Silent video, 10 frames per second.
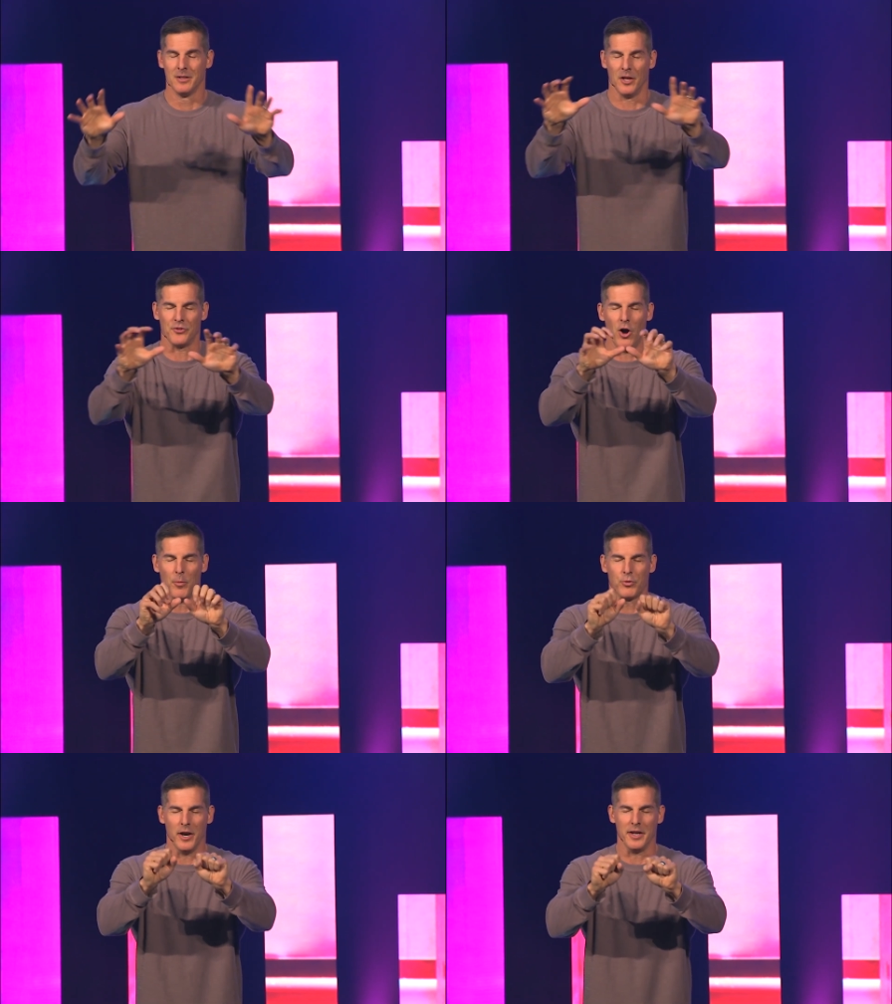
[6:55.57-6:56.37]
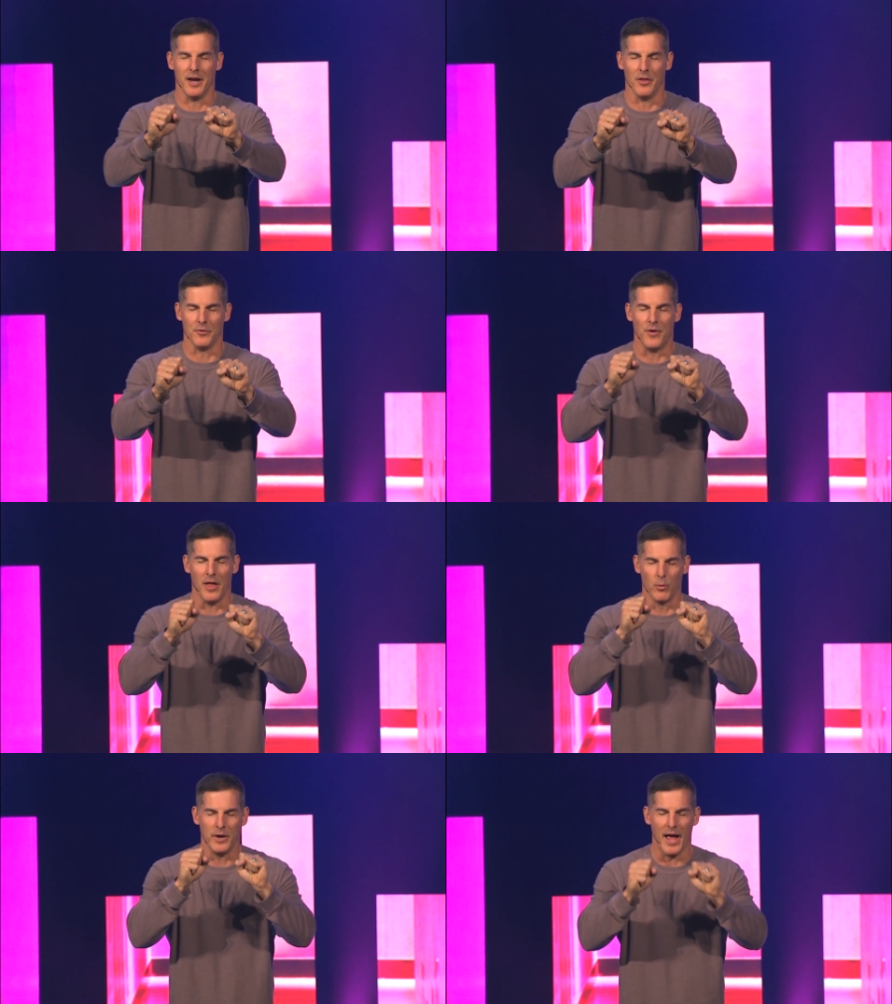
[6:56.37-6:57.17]
Let's all pray together.
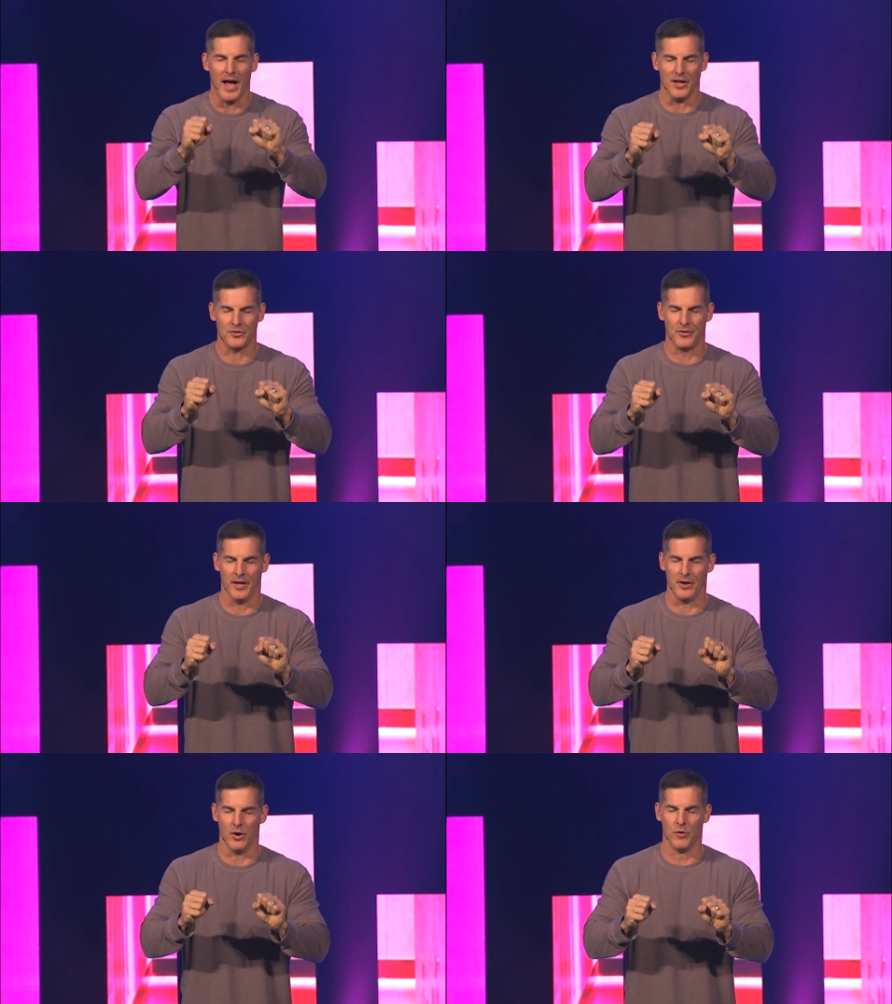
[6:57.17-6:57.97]
Father, we ask that